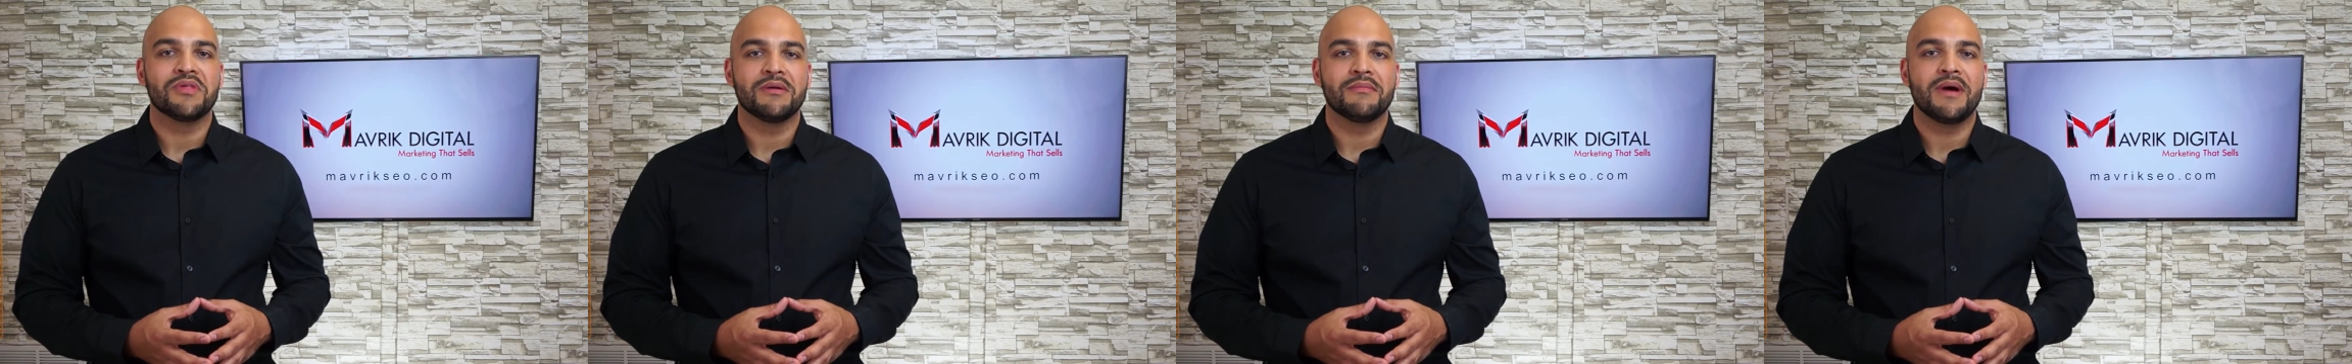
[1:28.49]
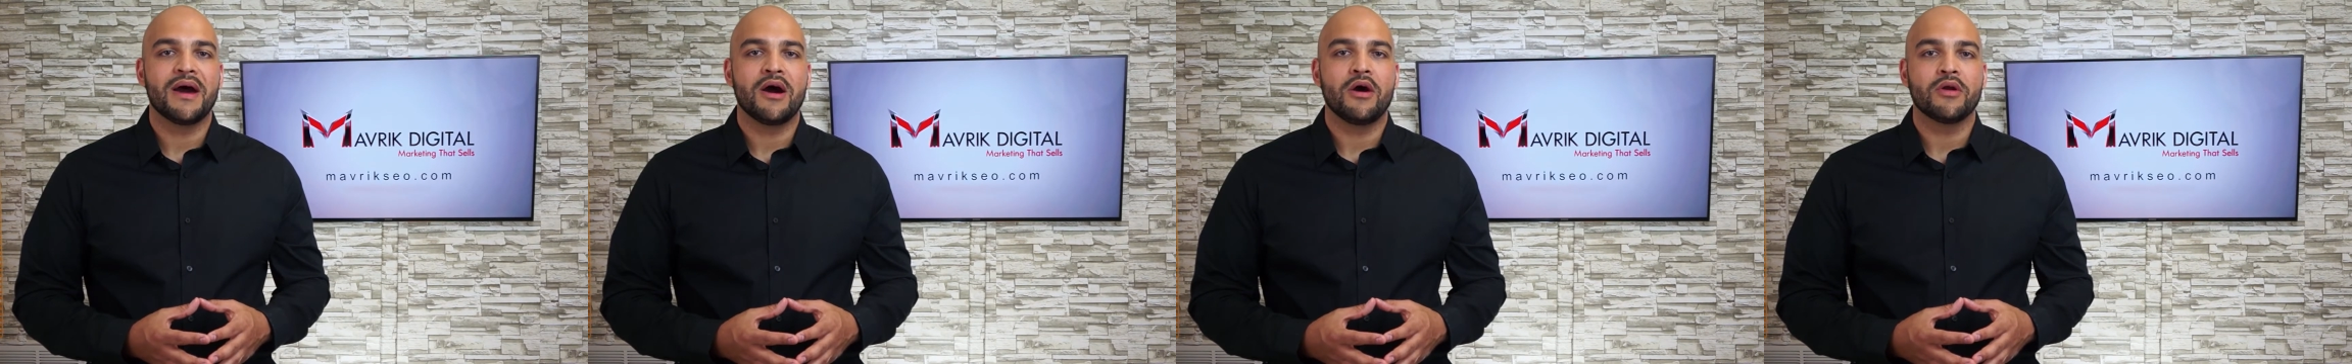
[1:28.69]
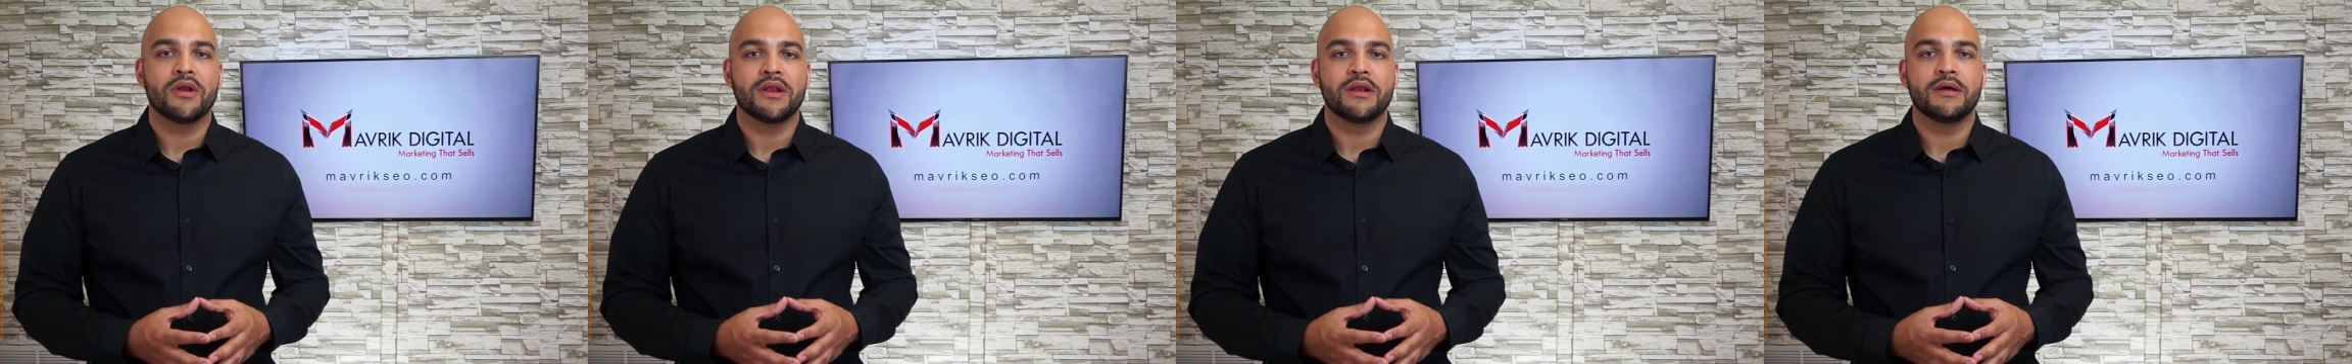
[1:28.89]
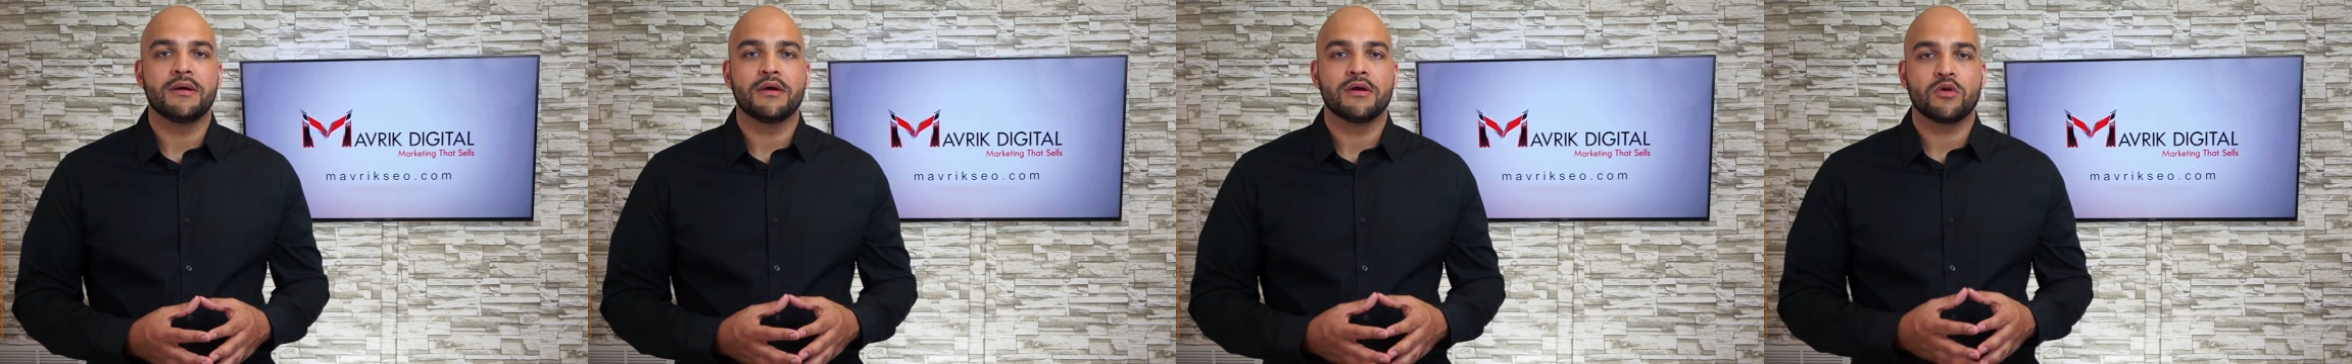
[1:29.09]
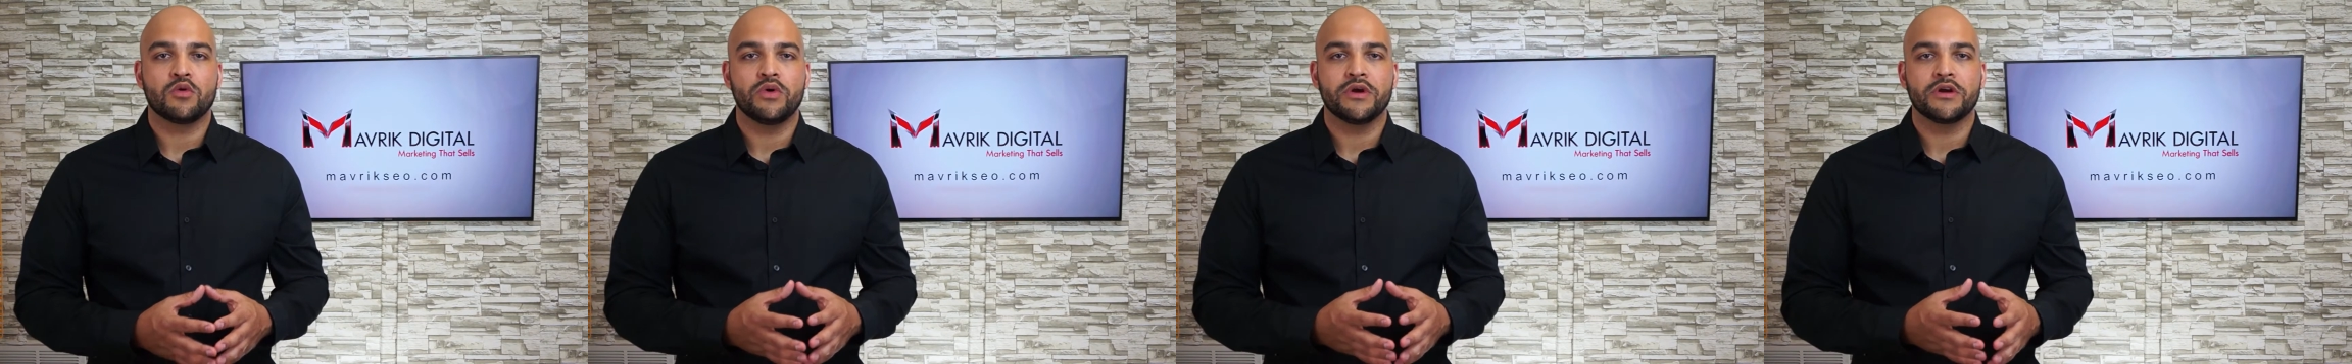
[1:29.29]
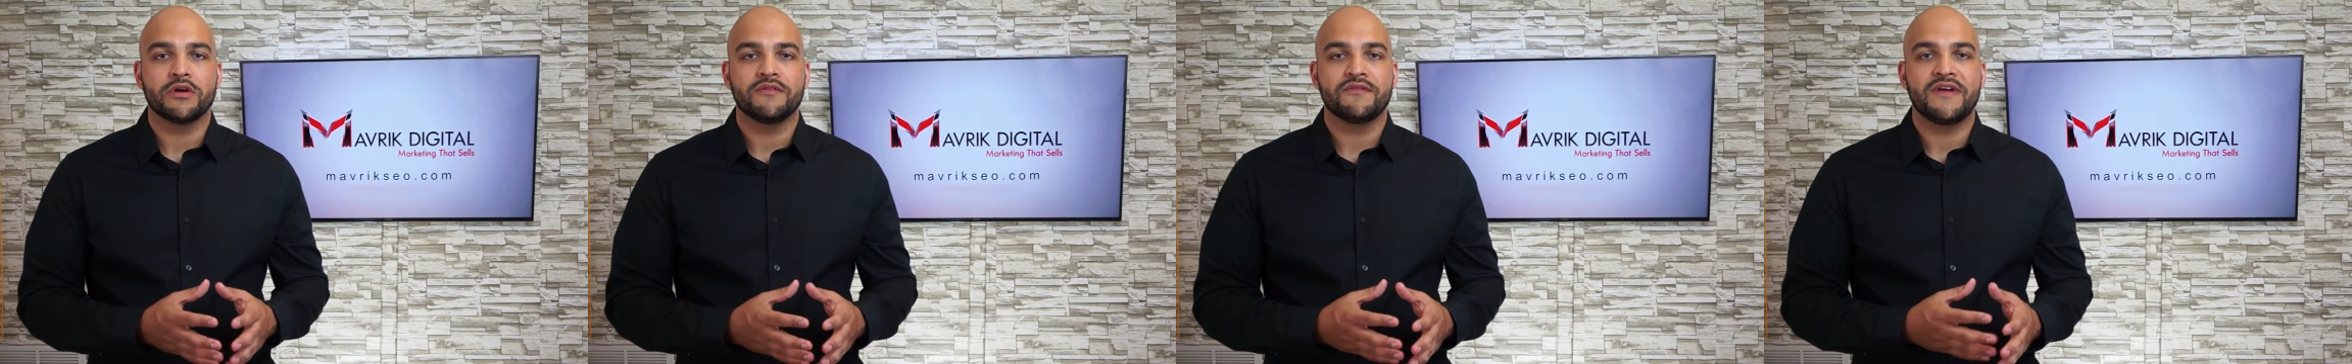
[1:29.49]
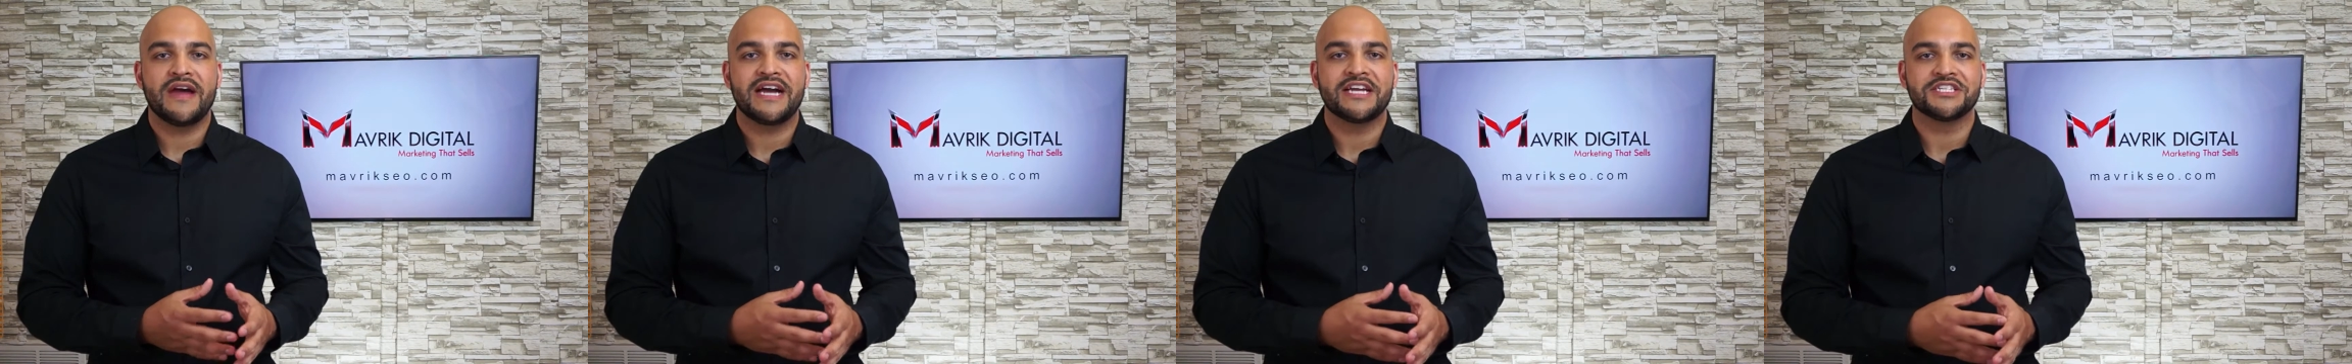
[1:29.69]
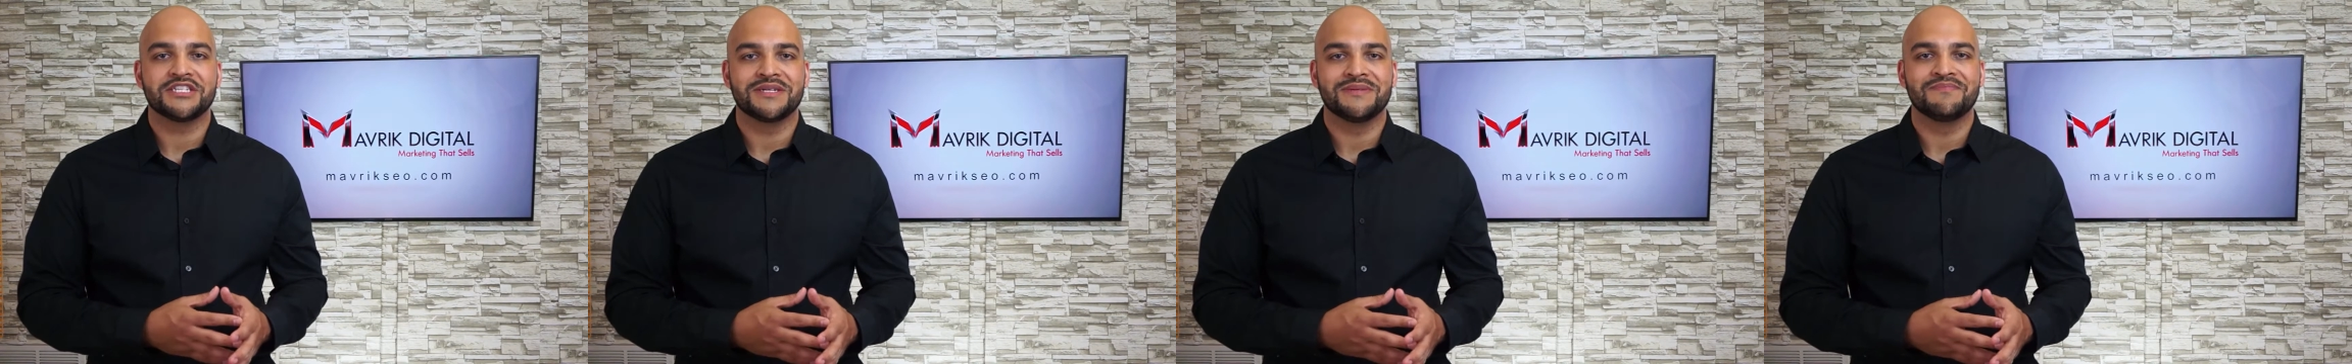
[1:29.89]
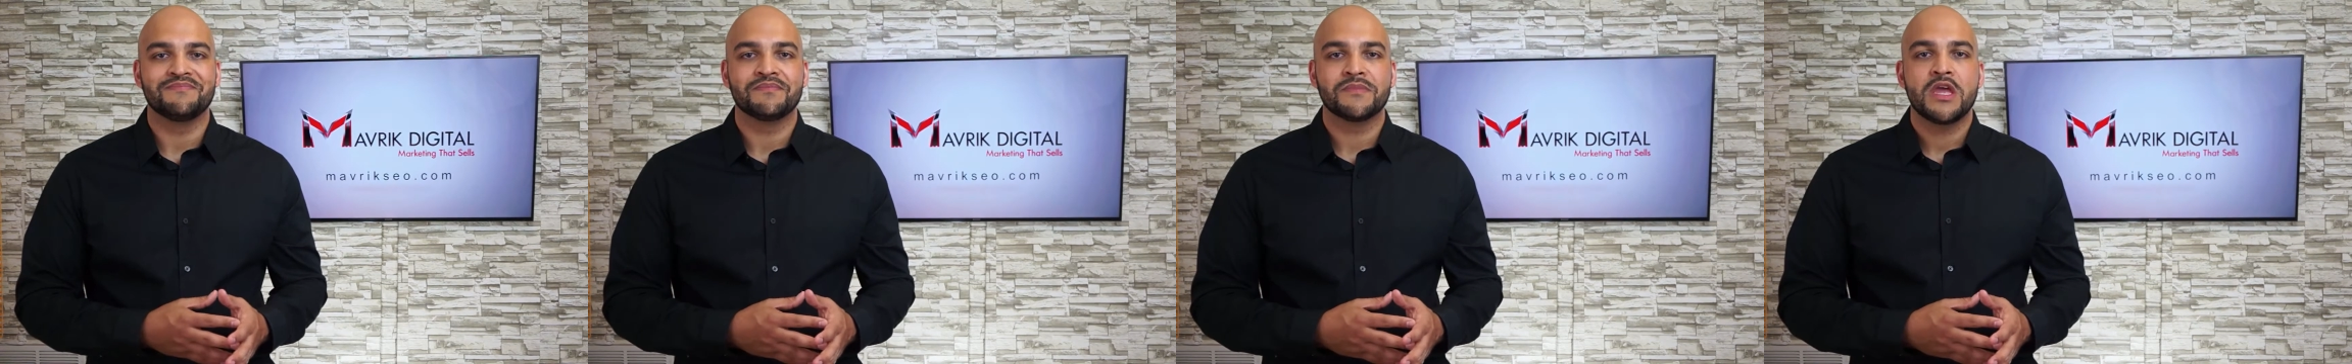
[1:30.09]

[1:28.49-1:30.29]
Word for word: them out in a quicker fashion.